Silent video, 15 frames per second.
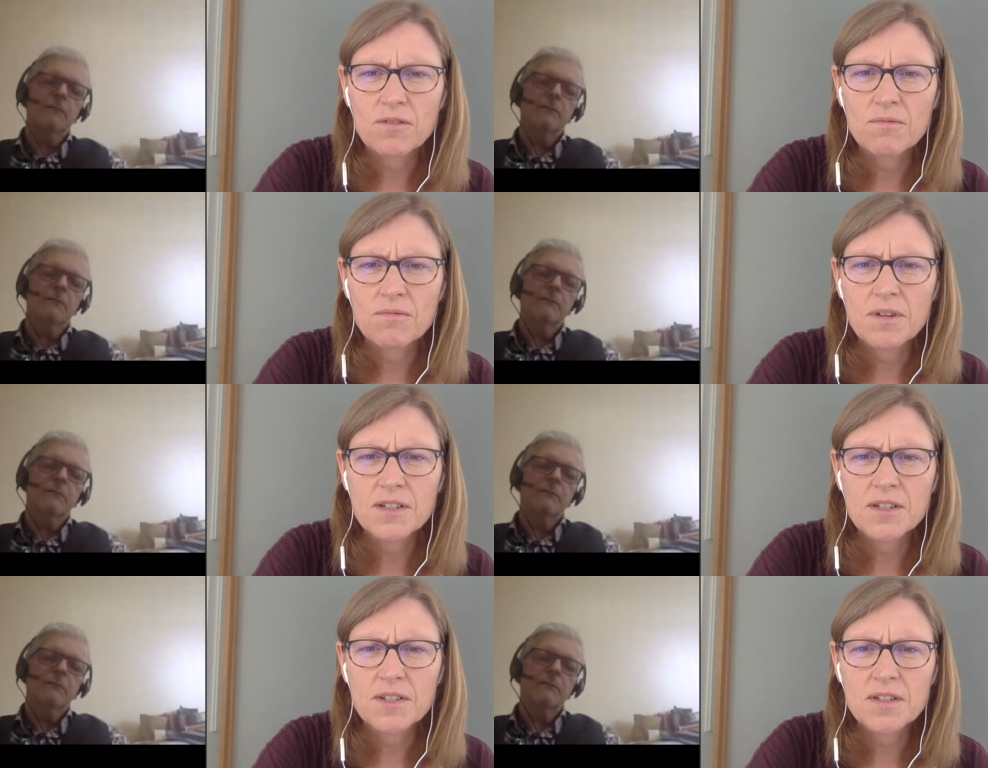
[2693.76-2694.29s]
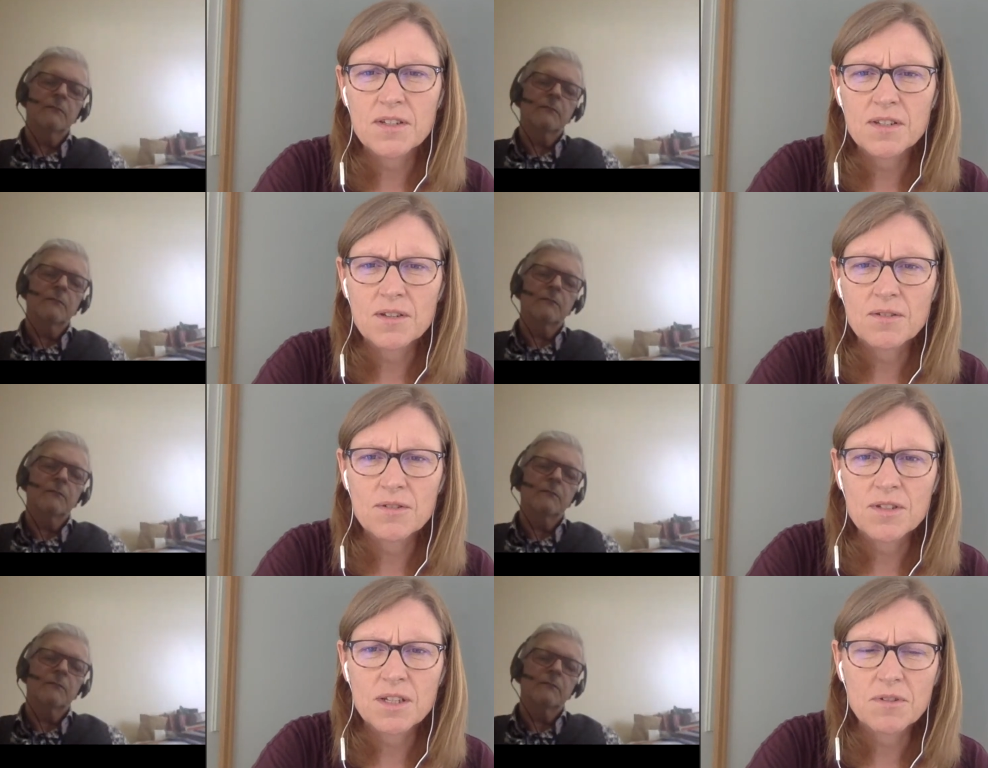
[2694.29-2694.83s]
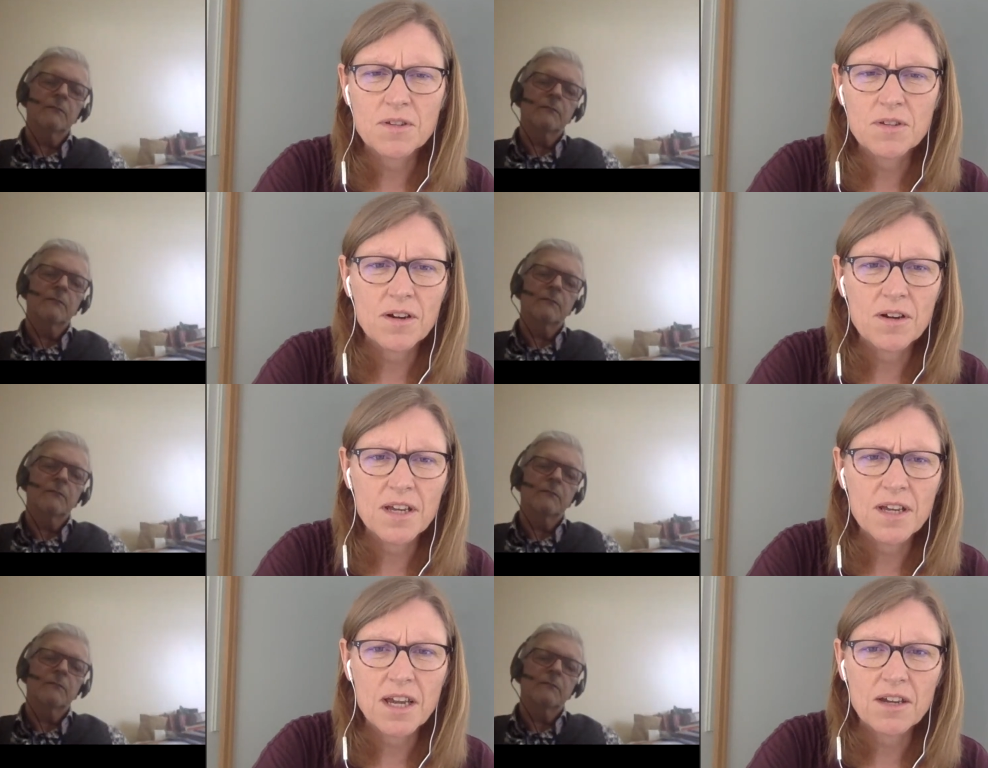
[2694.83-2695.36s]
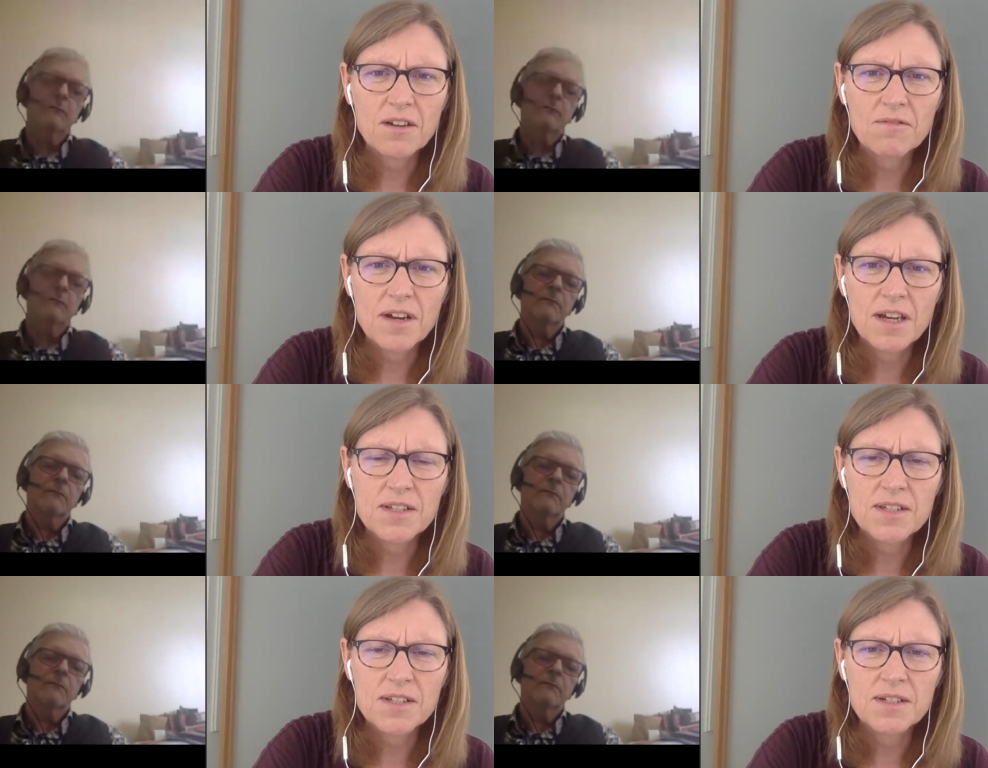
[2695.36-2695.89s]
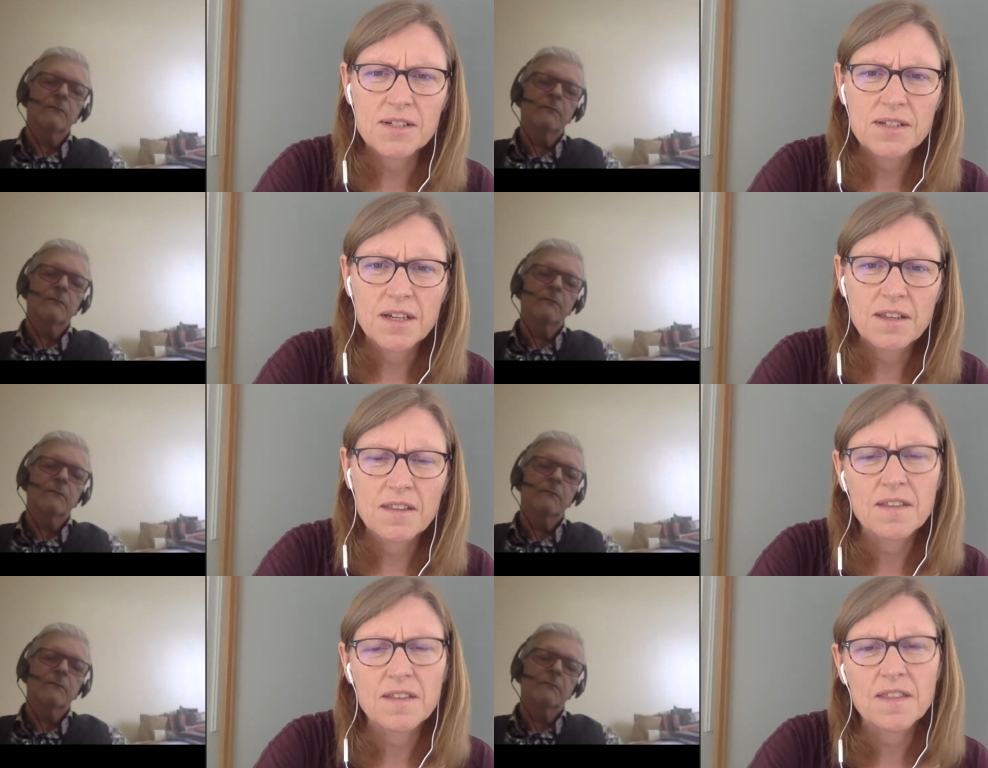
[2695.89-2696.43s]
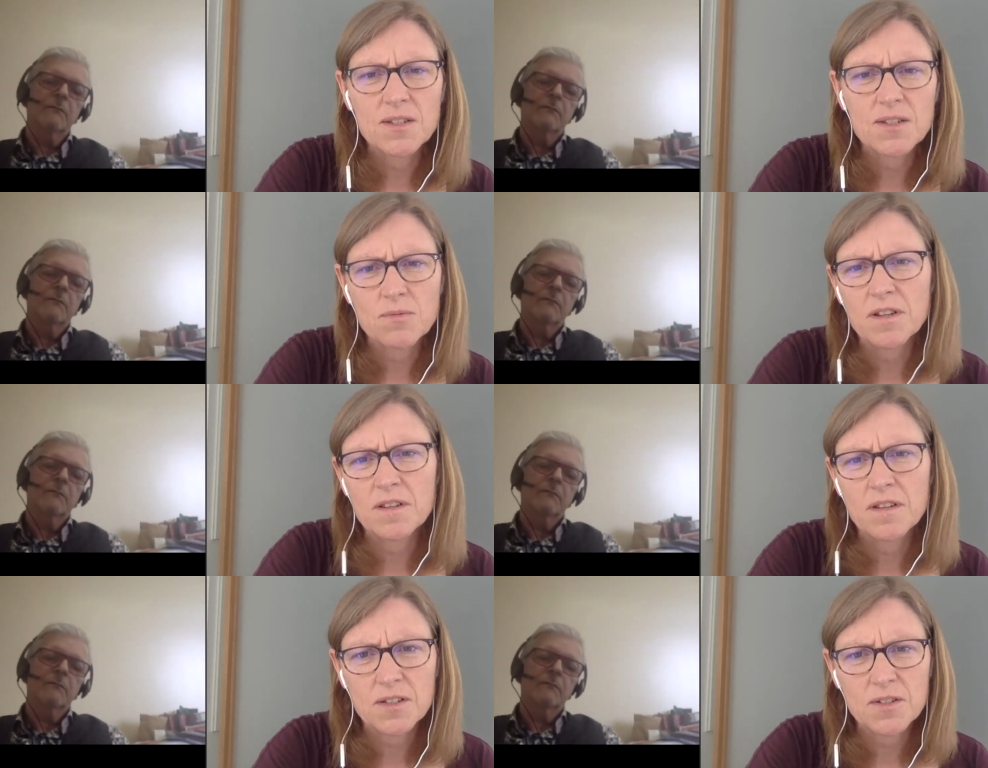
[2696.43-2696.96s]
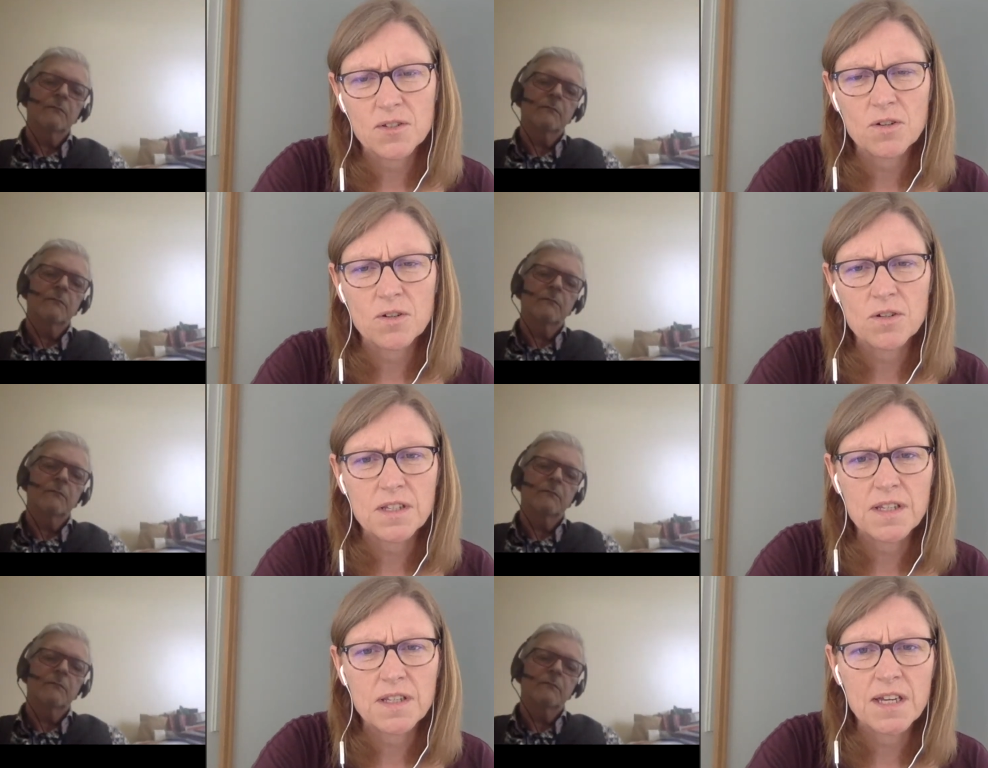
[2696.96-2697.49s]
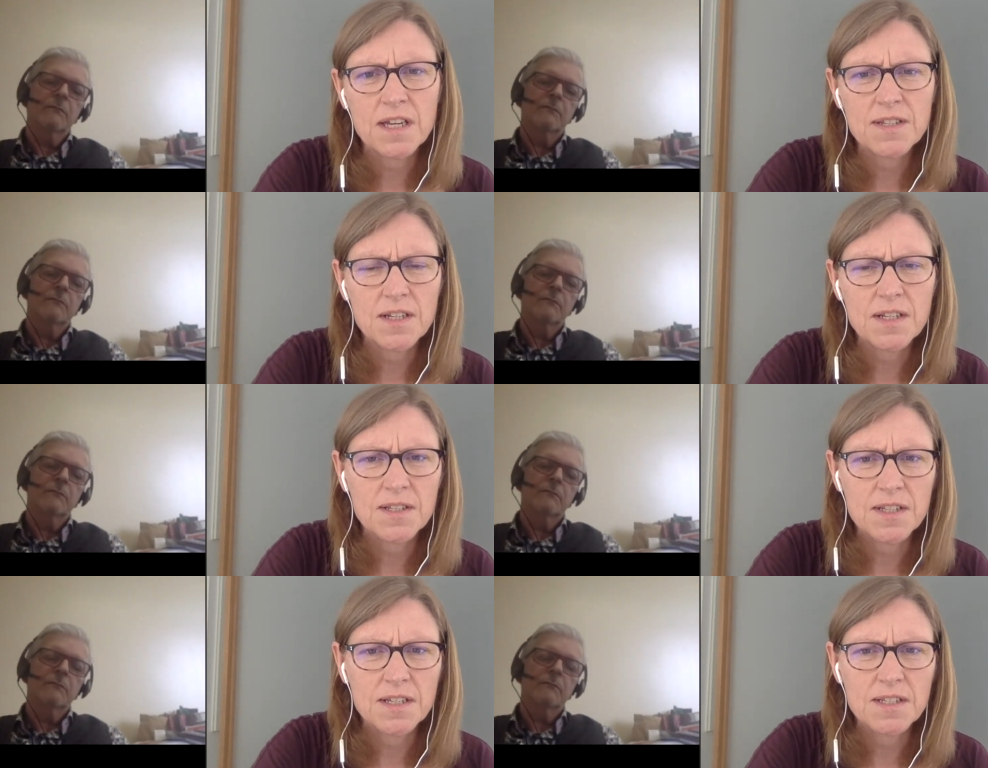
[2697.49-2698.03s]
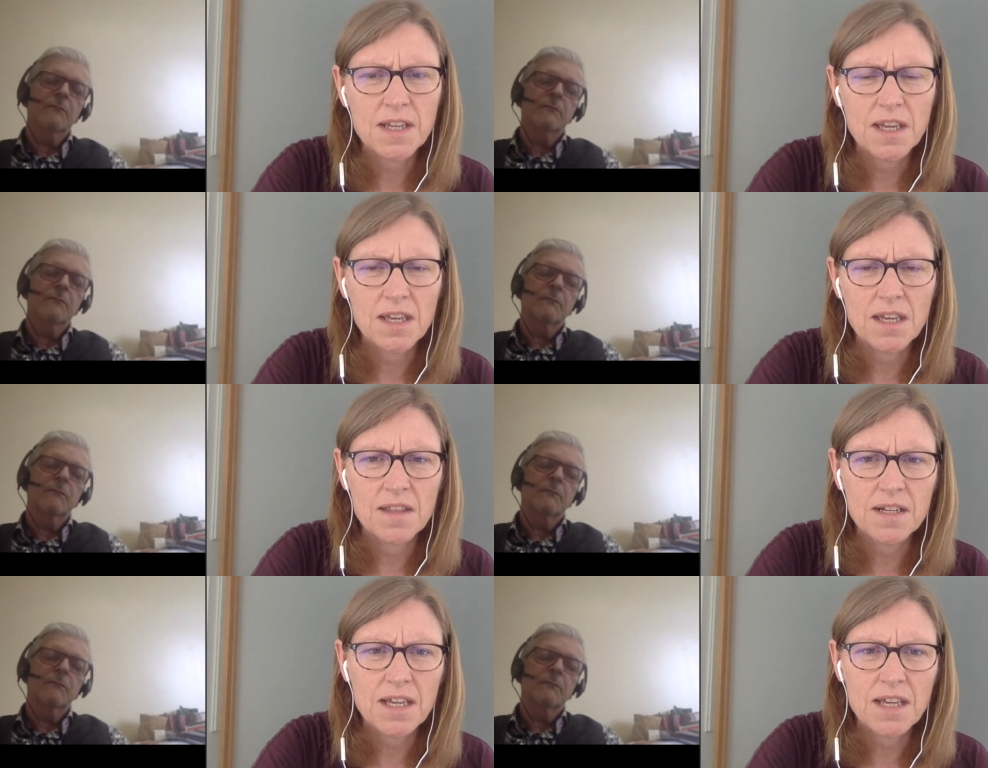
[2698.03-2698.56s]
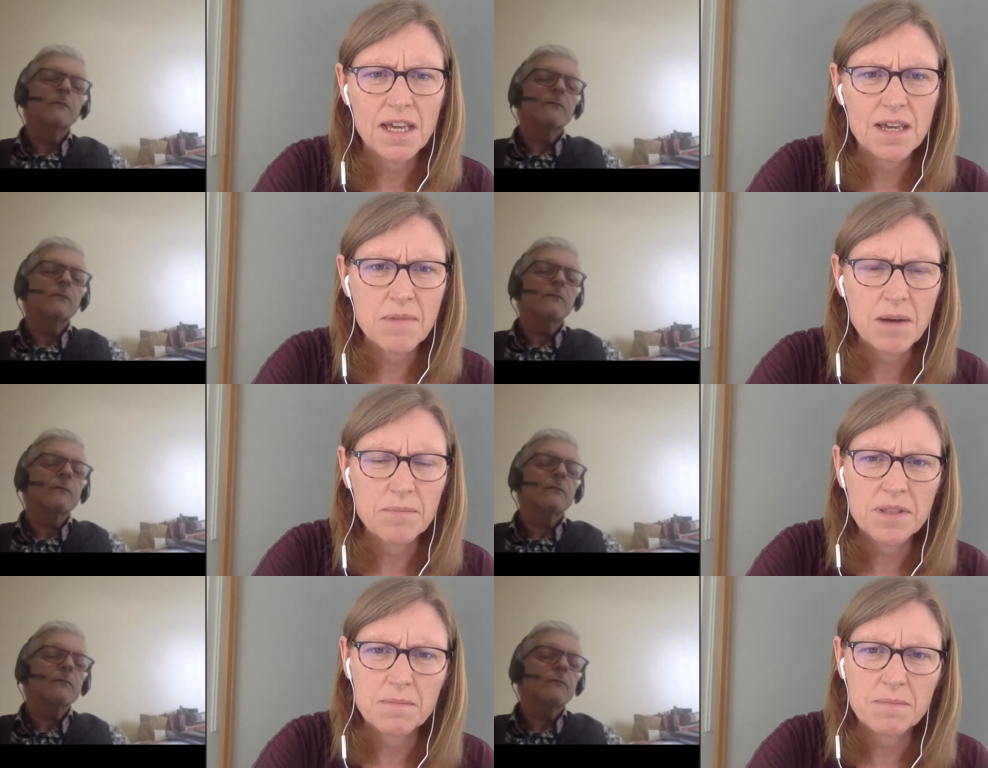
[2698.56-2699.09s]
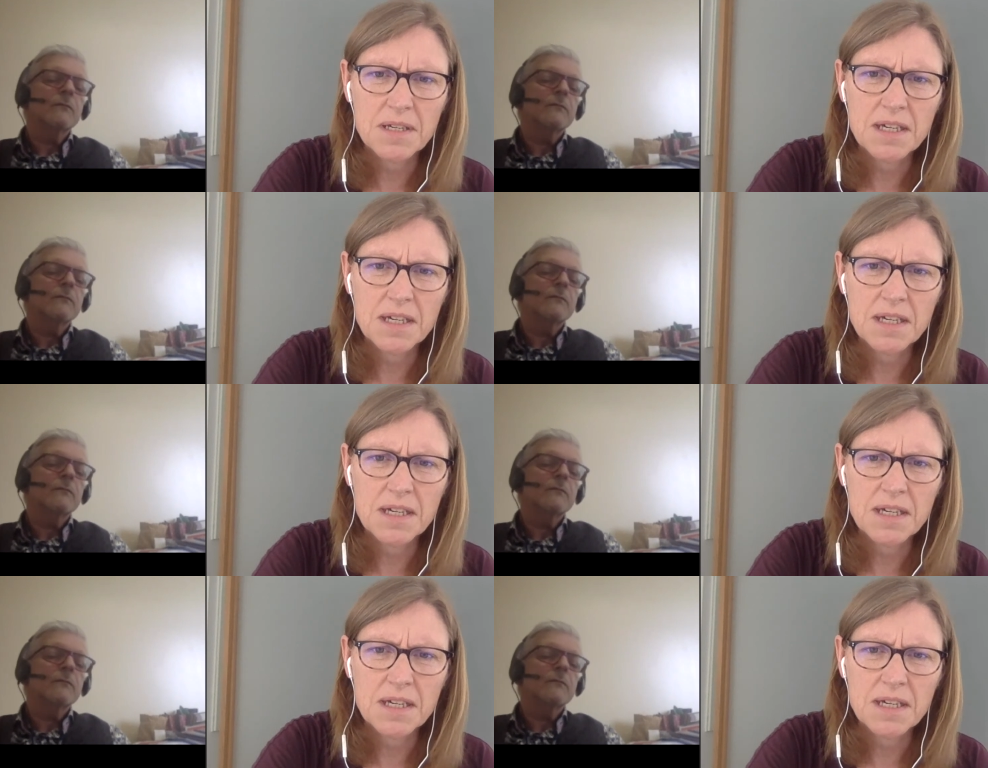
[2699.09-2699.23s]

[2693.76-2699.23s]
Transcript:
Speaker 1: are the risks associated with cardiac arrest? I think that's one of the concerns and hesitancies ca that came up at the